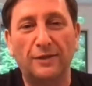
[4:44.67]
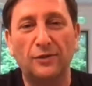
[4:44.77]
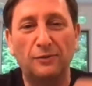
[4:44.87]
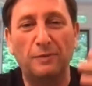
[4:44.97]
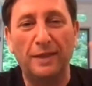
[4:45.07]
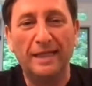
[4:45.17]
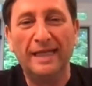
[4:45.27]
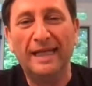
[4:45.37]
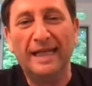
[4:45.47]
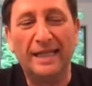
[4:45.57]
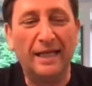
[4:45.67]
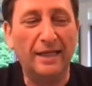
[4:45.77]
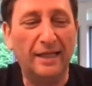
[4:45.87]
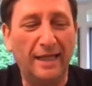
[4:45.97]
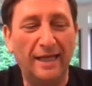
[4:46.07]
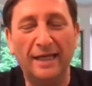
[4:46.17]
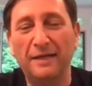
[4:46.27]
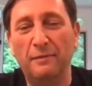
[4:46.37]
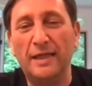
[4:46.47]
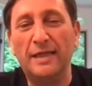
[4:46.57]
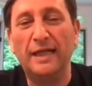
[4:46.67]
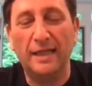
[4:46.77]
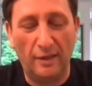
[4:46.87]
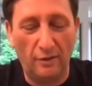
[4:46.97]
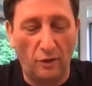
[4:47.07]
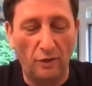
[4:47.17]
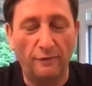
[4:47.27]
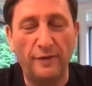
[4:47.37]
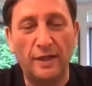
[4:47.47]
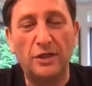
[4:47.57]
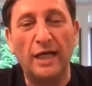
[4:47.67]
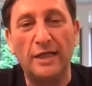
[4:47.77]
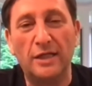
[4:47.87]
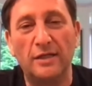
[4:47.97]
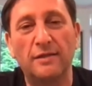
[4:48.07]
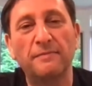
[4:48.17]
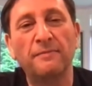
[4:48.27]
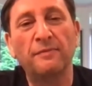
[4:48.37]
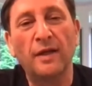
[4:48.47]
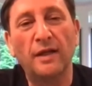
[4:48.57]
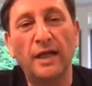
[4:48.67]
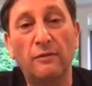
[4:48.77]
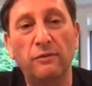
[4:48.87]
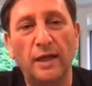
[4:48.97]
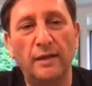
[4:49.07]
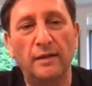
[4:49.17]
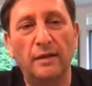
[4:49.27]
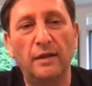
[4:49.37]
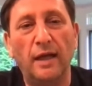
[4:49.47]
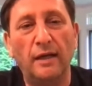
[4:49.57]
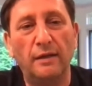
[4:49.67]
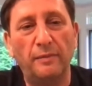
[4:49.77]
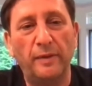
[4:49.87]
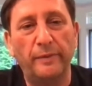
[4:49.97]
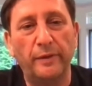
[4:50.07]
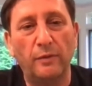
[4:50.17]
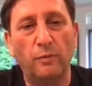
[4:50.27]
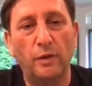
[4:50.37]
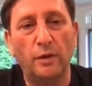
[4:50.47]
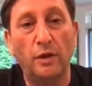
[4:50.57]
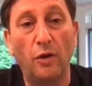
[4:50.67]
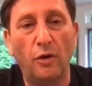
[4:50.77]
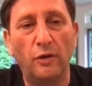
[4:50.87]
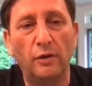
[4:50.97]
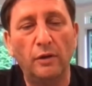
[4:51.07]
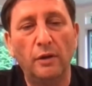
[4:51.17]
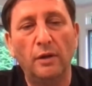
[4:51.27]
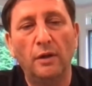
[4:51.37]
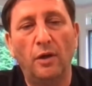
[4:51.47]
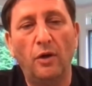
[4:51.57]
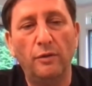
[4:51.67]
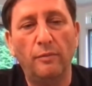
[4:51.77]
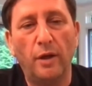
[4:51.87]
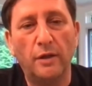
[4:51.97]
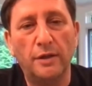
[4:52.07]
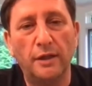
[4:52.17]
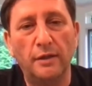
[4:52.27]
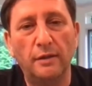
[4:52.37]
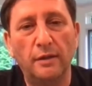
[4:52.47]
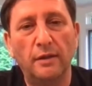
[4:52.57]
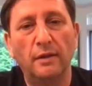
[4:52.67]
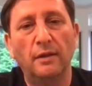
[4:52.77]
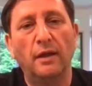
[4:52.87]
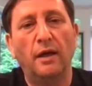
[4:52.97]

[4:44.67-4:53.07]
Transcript: Celsius, but the basically all of the exchanges liquidated a lot of the people that were long on margin